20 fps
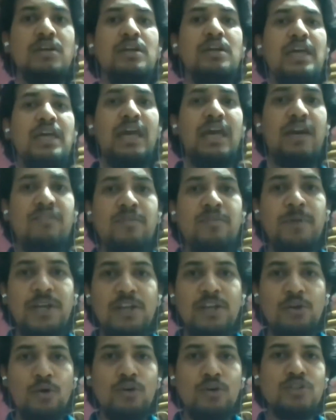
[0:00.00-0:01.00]
everybody
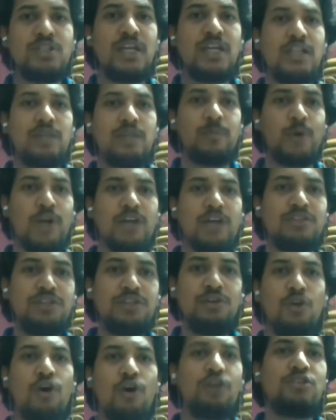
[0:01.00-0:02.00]
knows that the
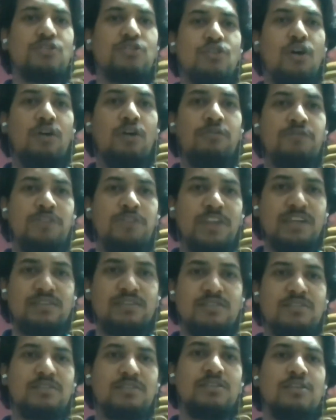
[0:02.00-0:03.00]
production cost of
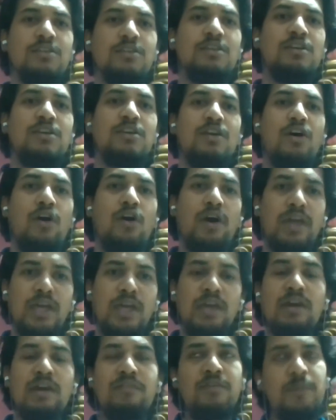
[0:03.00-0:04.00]
this
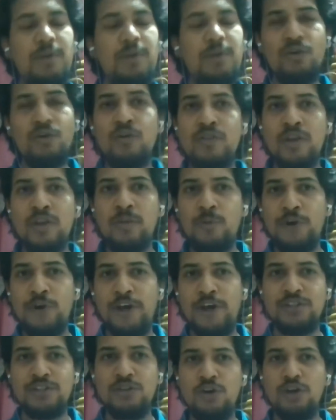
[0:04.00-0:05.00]
everybody knows that the
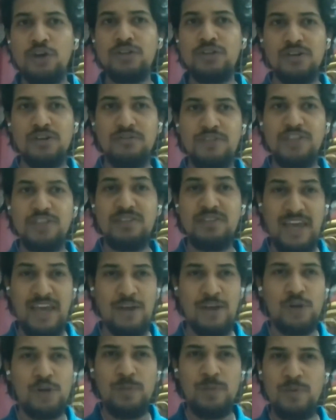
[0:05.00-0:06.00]
production cost of this
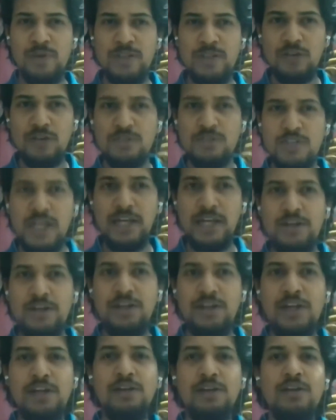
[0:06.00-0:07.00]
cannot be
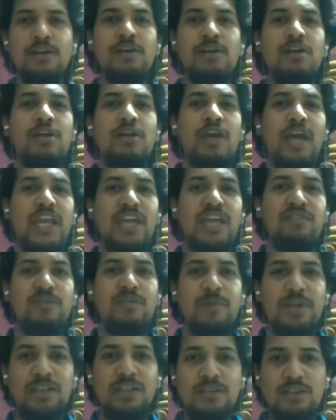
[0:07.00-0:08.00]
1900, and
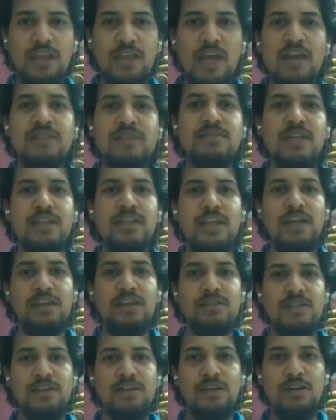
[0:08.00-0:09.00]
everybody thinks that there
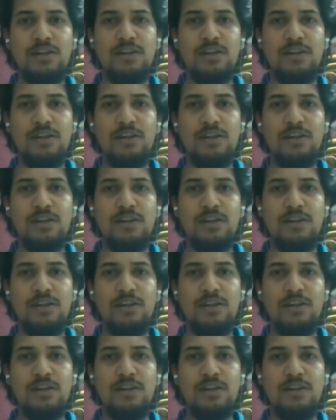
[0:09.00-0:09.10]
is a